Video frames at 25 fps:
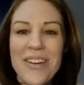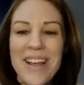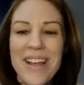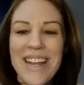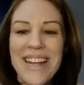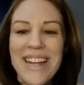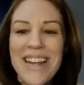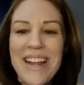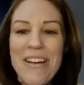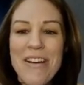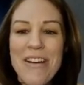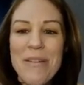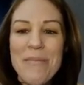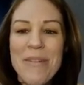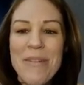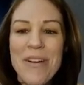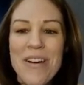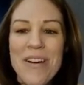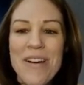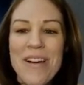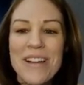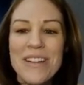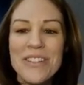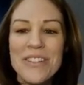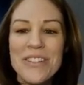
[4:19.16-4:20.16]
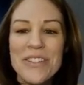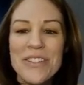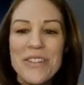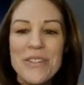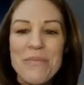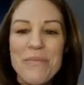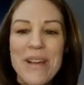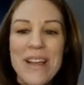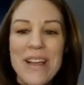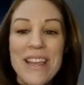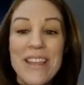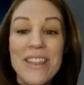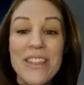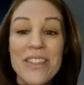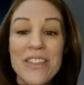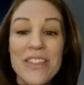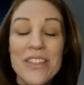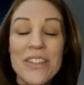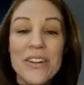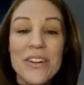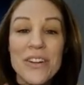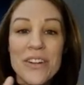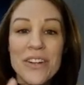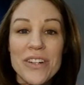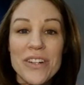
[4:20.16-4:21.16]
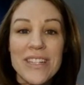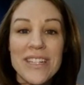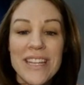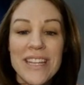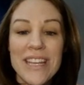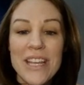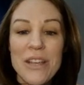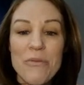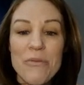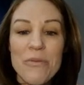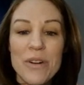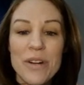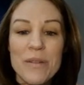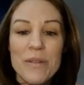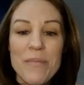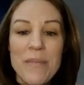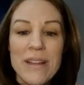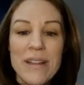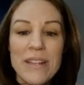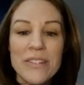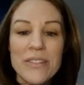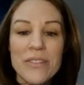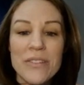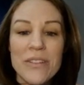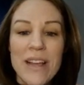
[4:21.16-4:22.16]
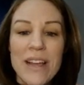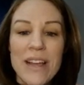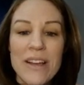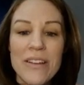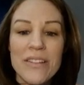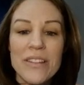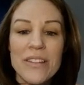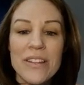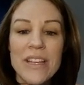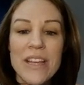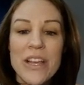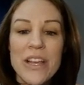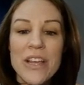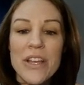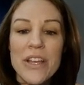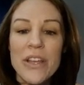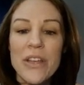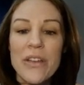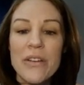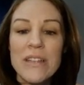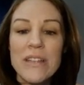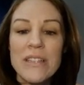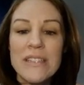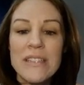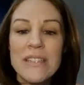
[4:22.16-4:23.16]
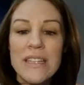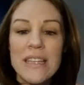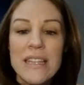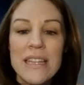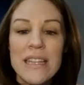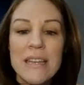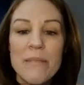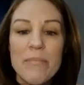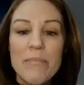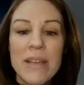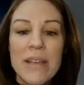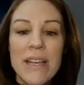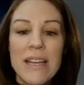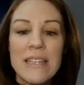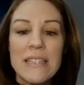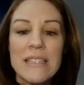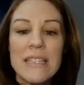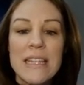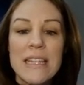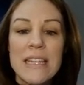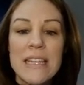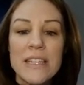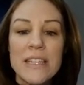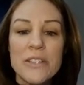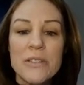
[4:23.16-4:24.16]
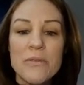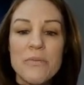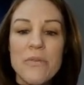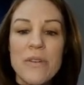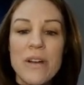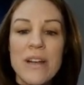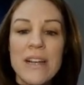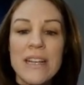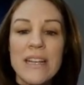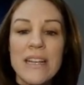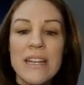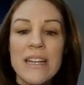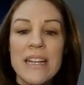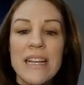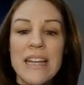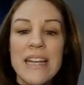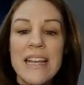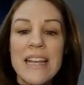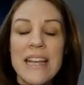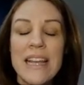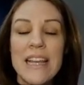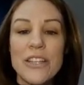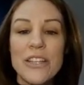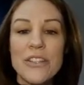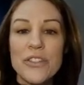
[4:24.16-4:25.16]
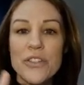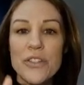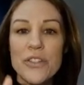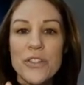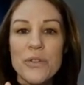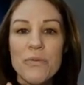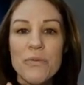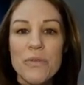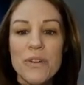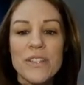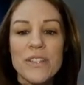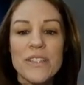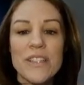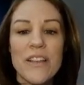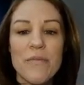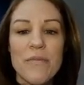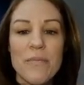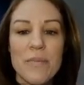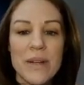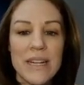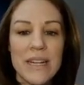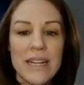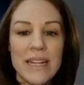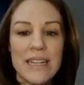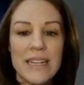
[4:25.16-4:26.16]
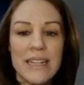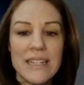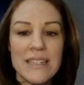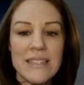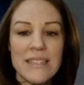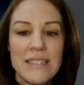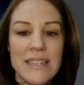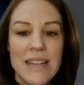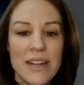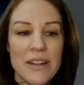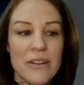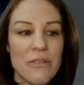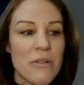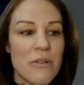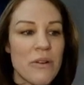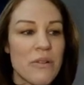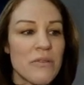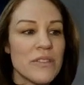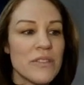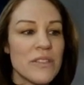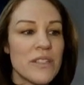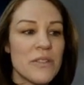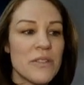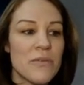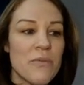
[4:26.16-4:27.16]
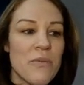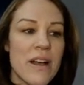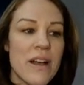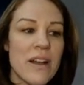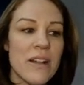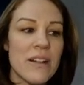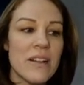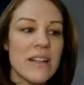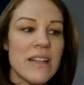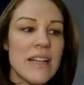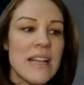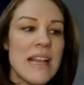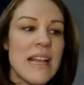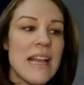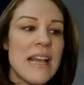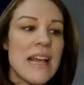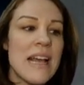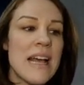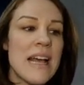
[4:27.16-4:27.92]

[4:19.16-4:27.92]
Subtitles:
Okay, now I'm on to my third keyword, mental health. You can see that because this one is 2 words, I've put it inside quotes as well.